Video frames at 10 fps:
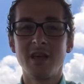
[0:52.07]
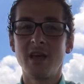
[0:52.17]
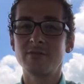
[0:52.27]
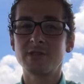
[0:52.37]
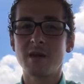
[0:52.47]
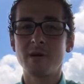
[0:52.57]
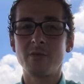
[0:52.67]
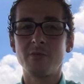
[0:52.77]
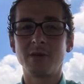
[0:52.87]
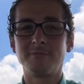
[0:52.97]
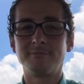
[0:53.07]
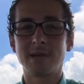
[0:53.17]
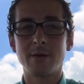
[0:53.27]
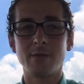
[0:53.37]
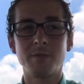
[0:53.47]
Every time I went,
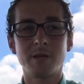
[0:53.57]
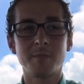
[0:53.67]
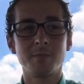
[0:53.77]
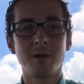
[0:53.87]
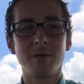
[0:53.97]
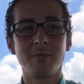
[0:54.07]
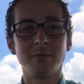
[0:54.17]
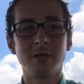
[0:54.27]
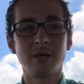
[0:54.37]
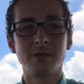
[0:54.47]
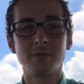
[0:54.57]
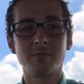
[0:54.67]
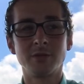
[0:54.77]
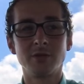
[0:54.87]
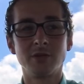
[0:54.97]
I would pick up the Bible and
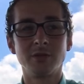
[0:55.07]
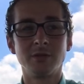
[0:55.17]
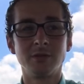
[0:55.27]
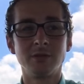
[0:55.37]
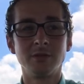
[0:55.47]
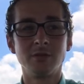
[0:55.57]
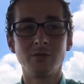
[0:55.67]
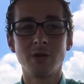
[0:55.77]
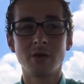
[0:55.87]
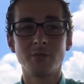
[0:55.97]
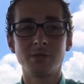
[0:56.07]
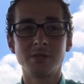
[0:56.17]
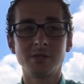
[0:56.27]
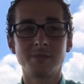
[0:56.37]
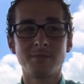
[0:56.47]
attempt to learn who God
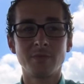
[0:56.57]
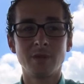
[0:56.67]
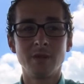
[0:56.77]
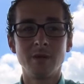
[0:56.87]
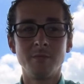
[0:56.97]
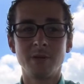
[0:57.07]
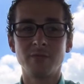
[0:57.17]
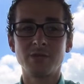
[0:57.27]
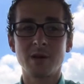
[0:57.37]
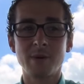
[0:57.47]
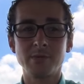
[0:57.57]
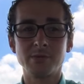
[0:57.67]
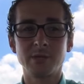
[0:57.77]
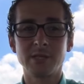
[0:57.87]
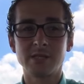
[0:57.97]
was. But every time I was
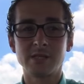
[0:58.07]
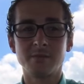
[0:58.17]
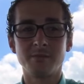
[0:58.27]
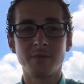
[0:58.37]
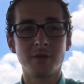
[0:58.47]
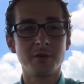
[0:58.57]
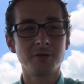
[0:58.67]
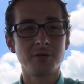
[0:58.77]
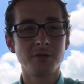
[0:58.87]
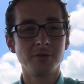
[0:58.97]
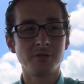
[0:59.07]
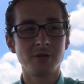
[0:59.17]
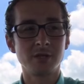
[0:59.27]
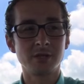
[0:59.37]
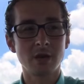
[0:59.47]
released, the urge to use
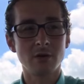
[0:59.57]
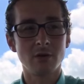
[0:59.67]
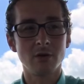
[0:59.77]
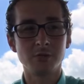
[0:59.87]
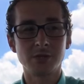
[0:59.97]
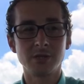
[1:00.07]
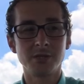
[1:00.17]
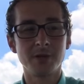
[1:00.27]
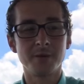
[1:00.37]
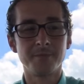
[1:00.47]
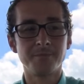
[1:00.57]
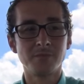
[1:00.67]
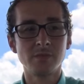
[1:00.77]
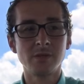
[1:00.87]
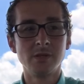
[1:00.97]
drugs and alcohol was still there.
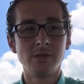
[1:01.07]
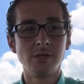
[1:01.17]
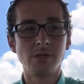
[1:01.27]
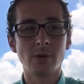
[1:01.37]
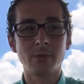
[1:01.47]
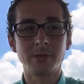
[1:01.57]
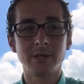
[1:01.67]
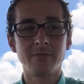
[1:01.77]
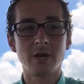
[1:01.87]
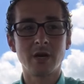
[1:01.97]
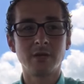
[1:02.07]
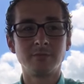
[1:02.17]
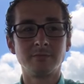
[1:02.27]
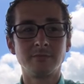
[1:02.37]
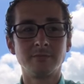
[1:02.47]
So I would leave God
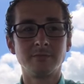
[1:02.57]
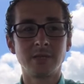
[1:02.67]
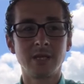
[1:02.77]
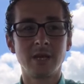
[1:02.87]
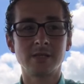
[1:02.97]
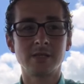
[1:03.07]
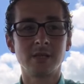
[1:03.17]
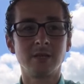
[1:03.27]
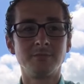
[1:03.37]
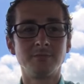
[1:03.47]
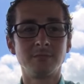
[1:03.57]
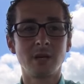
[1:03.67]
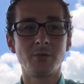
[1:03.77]
in that cell and